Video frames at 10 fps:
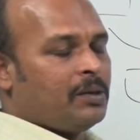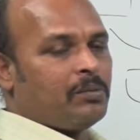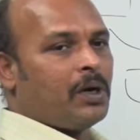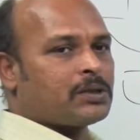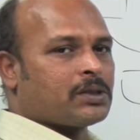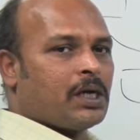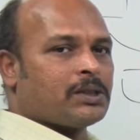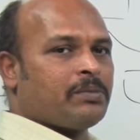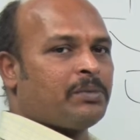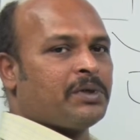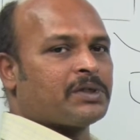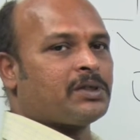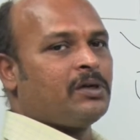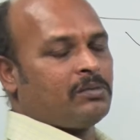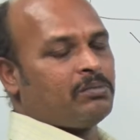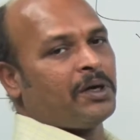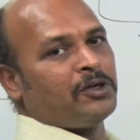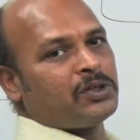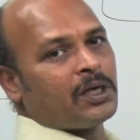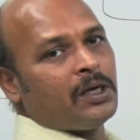marks class members by
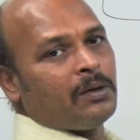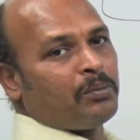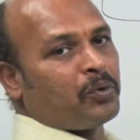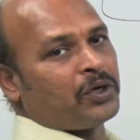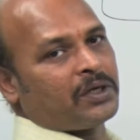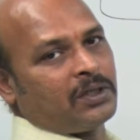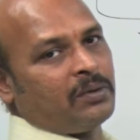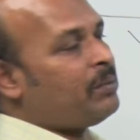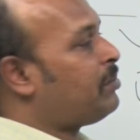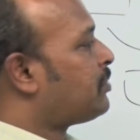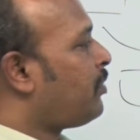using protected members.